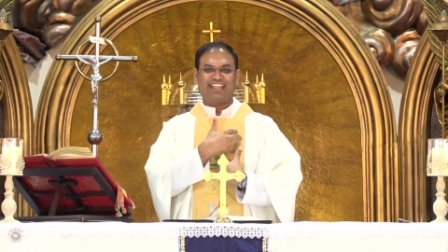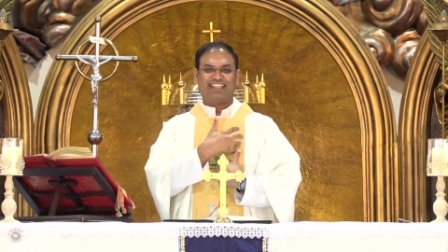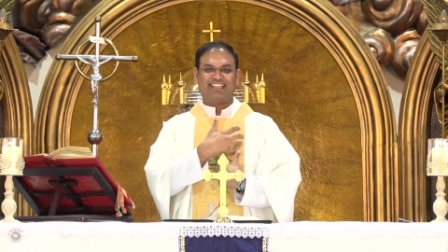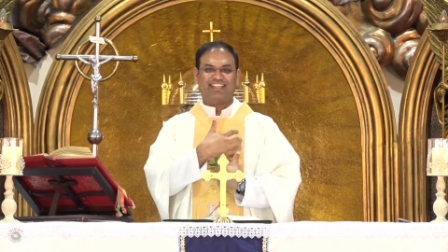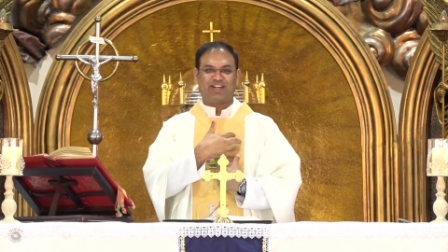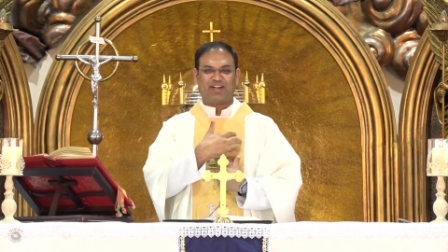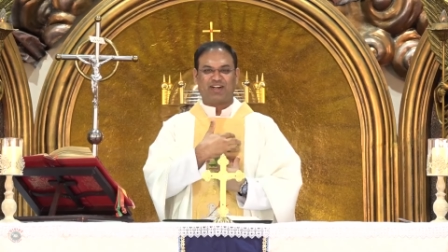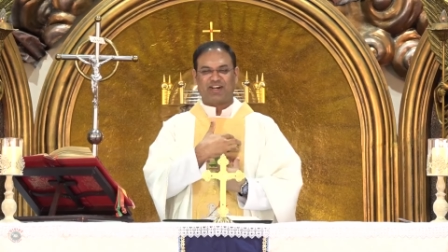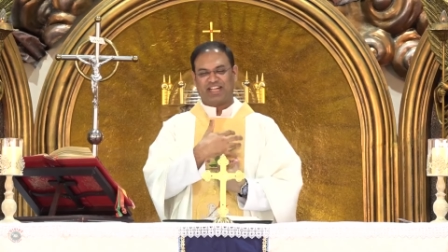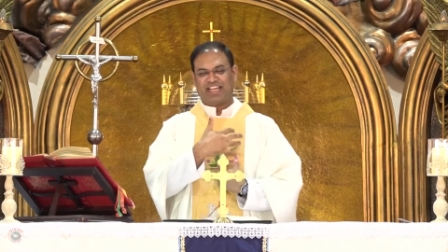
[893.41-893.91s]
in,
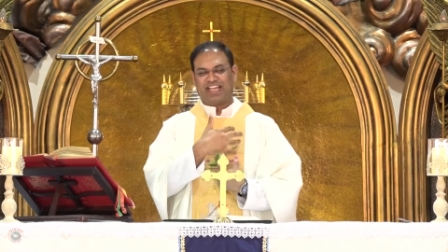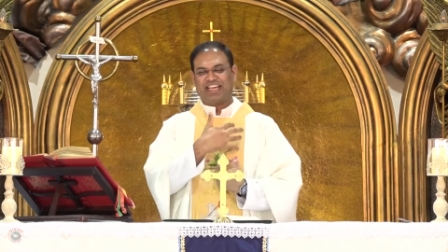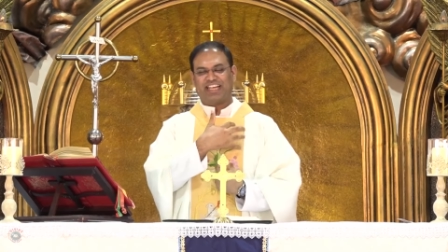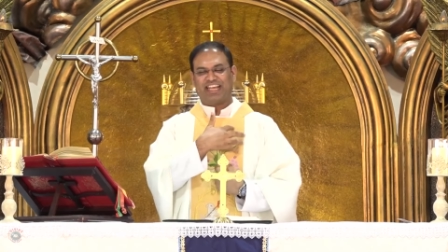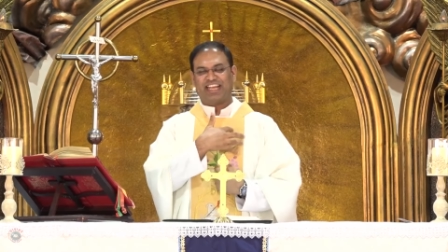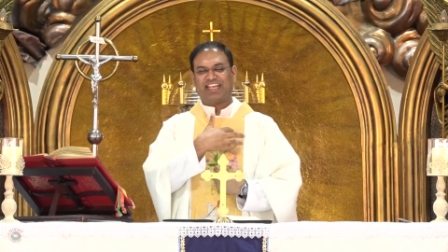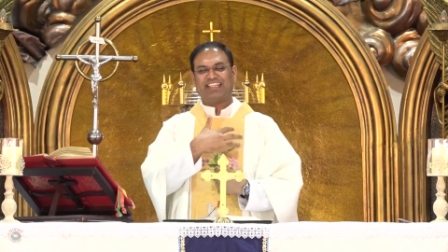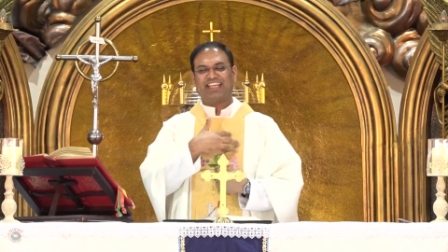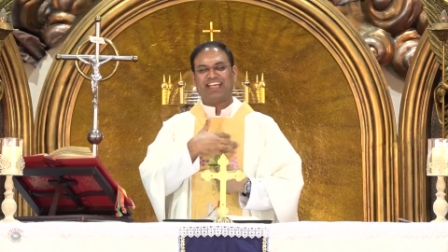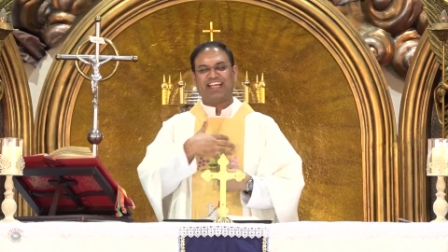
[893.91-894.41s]
the,
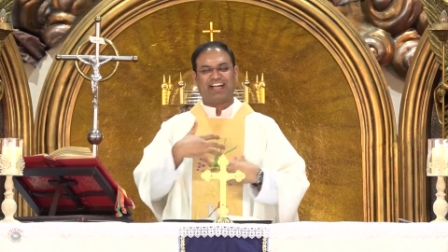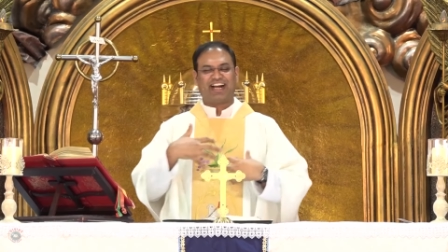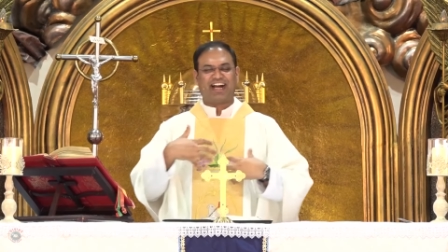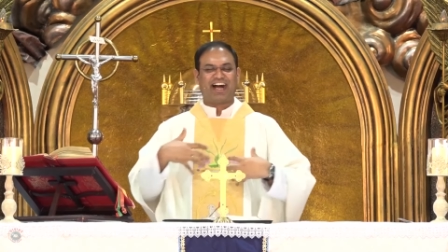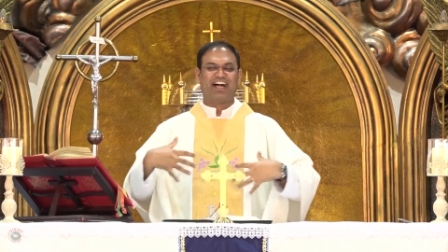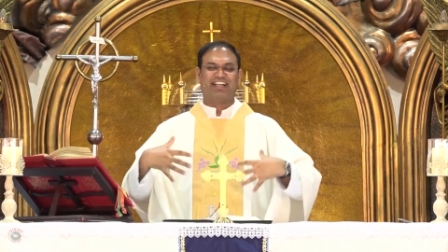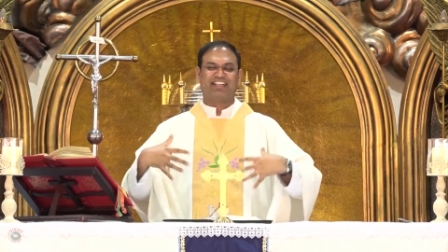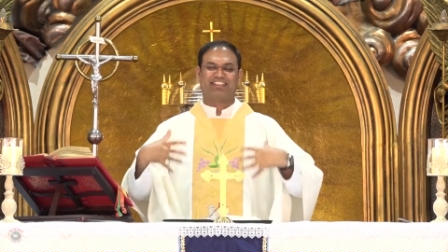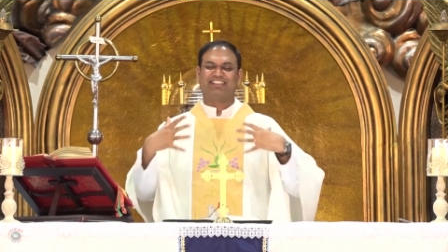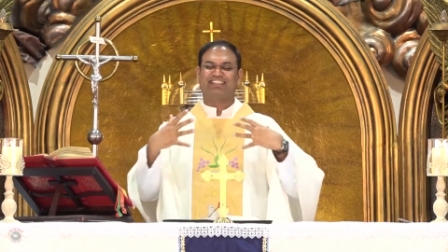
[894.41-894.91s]
in, in their
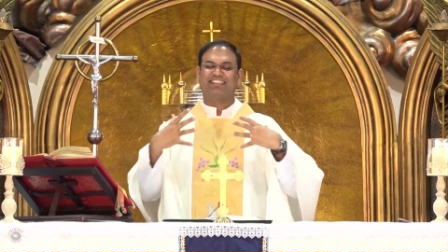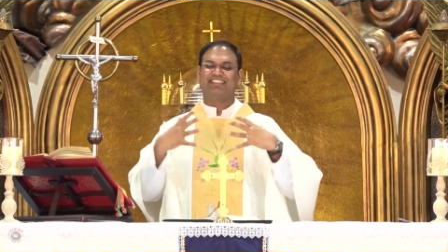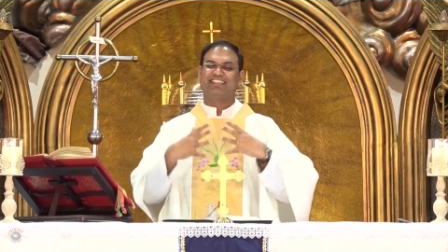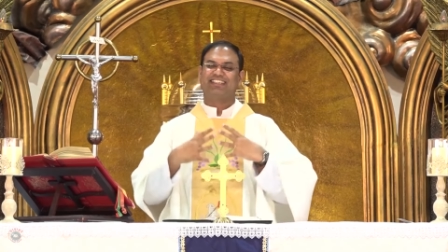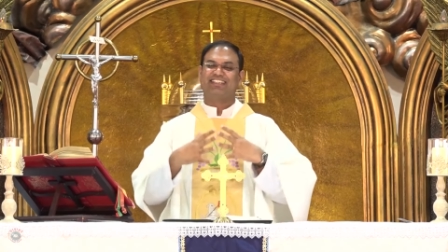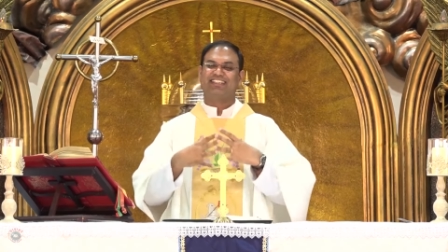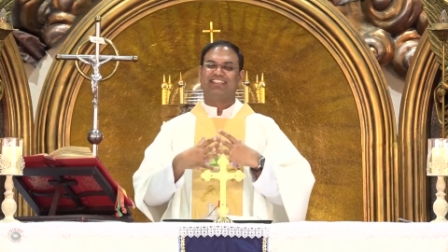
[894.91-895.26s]
heart.